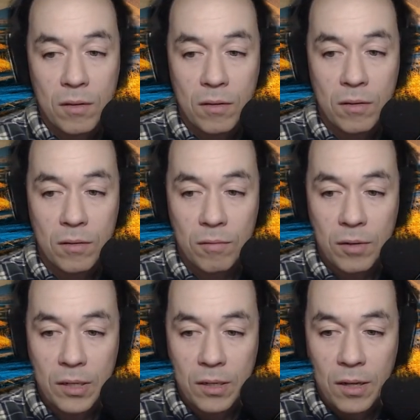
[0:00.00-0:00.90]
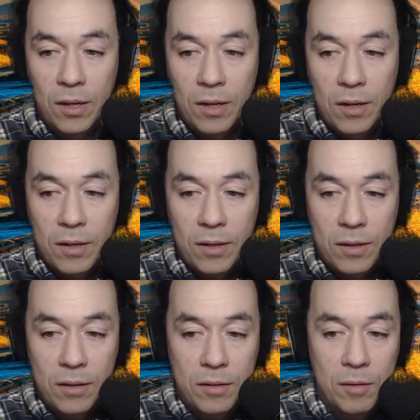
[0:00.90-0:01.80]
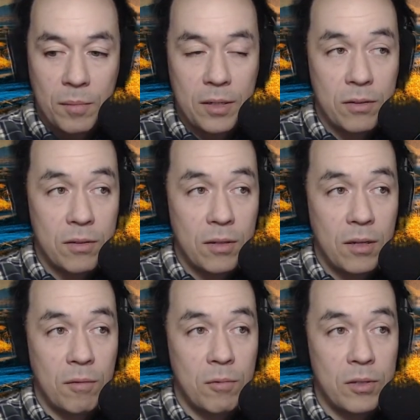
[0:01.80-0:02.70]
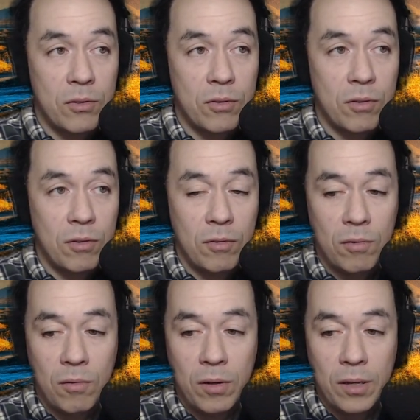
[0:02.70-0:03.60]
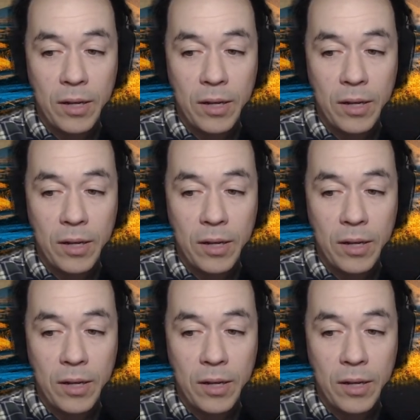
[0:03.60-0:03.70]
All right. Let's see. My son was so